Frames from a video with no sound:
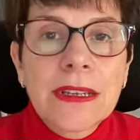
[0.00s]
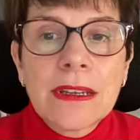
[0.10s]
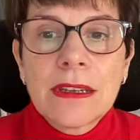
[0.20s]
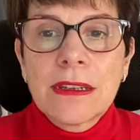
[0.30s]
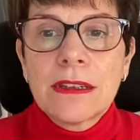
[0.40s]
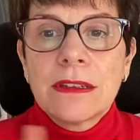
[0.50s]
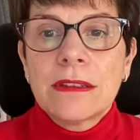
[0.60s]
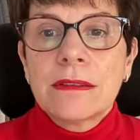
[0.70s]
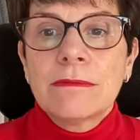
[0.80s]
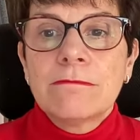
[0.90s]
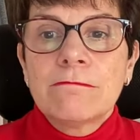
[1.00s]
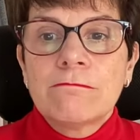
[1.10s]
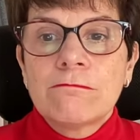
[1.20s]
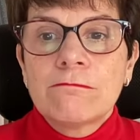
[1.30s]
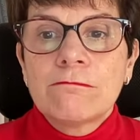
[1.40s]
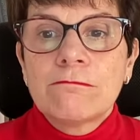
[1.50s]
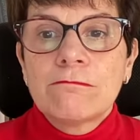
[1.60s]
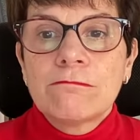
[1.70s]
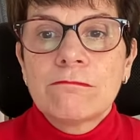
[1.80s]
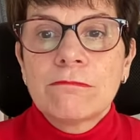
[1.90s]
um,
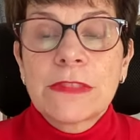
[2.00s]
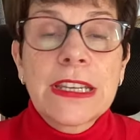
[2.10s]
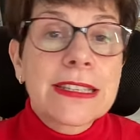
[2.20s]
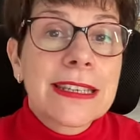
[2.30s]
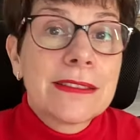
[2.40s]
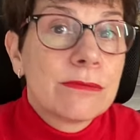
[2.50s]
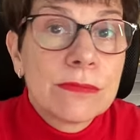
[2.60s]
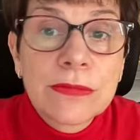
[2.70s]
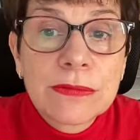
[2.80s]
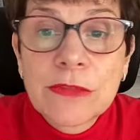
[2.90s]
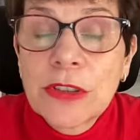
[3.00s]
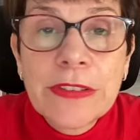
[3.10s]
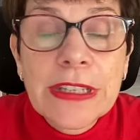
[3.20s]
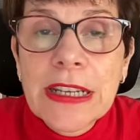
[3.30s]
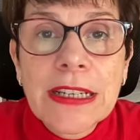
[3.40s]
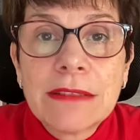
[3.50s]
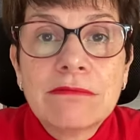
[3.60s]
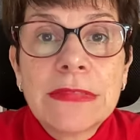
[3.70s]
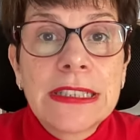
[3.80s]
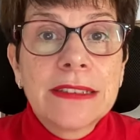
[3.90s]
yes, and the only thing I
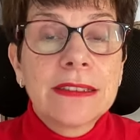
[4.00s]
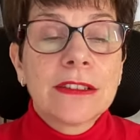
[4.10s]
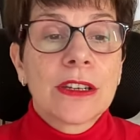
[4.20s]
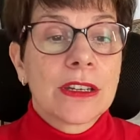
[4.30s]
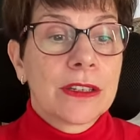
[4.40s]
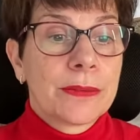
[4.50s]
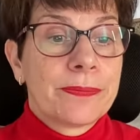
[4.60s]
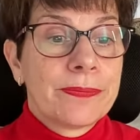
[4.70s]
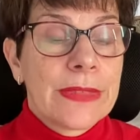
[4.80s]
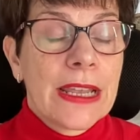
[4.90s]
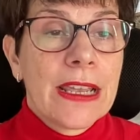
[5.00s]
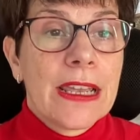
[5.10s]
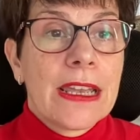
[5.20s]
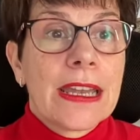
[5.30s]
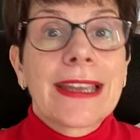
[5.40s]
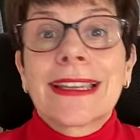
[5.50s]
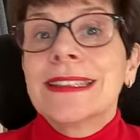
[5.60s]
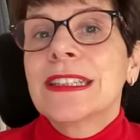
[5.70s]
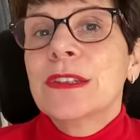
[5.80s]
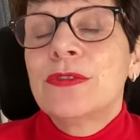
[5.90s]
can um, I
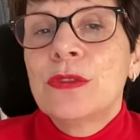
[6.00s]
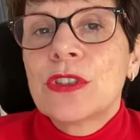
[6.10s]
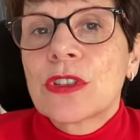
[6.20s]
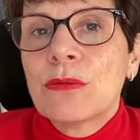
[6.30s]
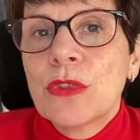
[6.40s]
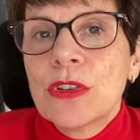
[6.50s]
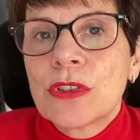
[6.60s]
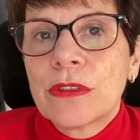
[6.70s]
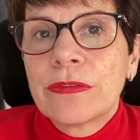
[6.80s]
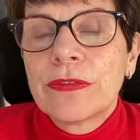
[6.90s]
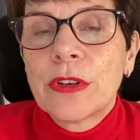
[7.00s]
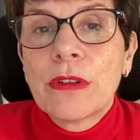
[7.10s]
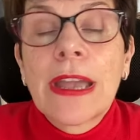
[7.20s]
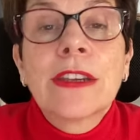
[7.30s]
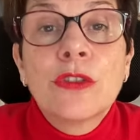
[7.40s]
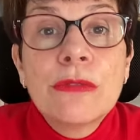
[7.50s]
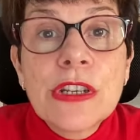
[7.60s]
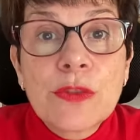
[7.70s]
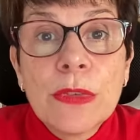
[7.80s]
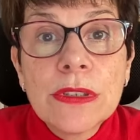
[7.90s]
can give you some words of uh,
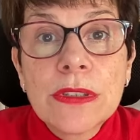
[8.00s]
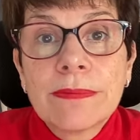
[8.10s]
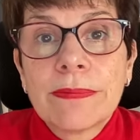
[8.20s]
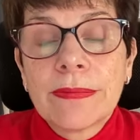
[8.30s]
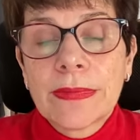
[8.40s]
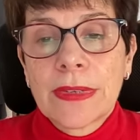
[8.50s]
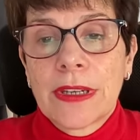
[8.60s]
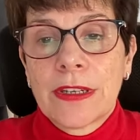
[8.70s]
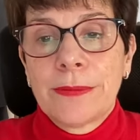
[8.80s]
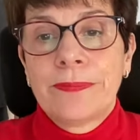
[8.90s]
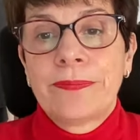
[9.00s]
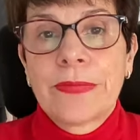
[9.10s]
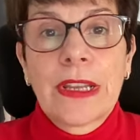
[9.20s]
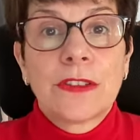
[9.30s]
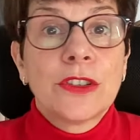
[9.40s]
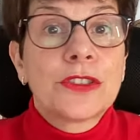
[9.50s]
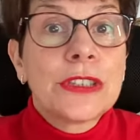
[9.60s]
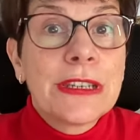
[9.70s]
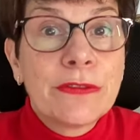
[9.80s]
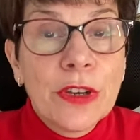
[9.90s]
encouragement, um, not to
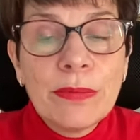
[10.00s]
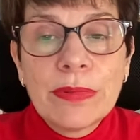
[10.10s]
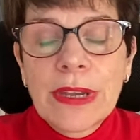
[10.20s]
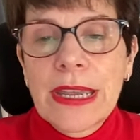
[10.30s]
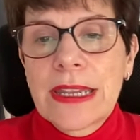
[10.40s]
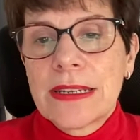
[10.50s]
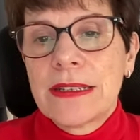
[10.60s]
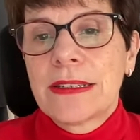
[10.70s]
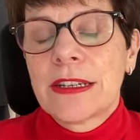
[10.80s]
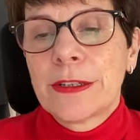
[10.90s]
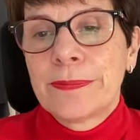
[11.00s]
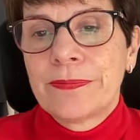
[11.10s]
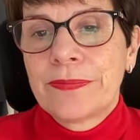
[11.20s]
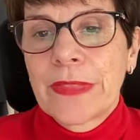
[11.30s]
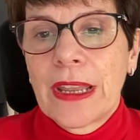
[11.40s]
give up and um,